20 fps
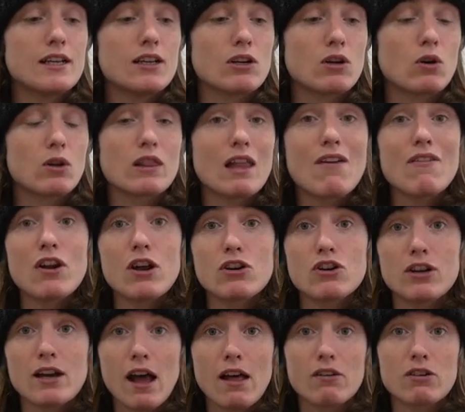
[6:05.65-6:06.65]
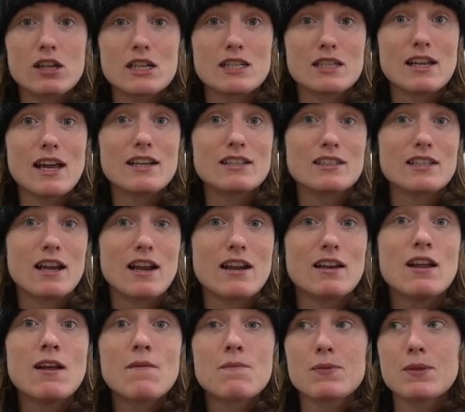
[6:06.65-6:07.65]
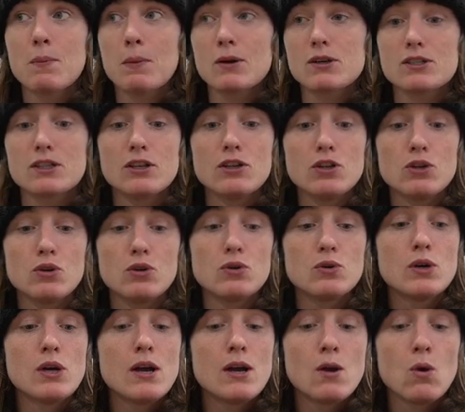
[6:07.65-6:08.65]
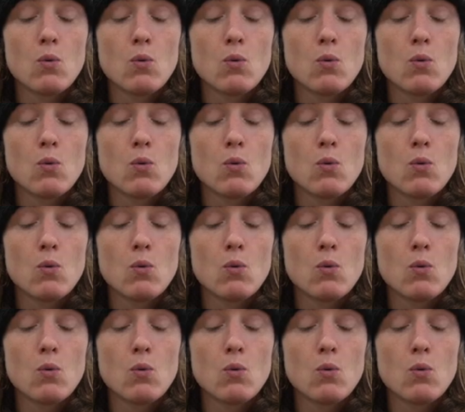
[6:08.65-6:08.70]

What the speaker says: 1,100 calories less than the person who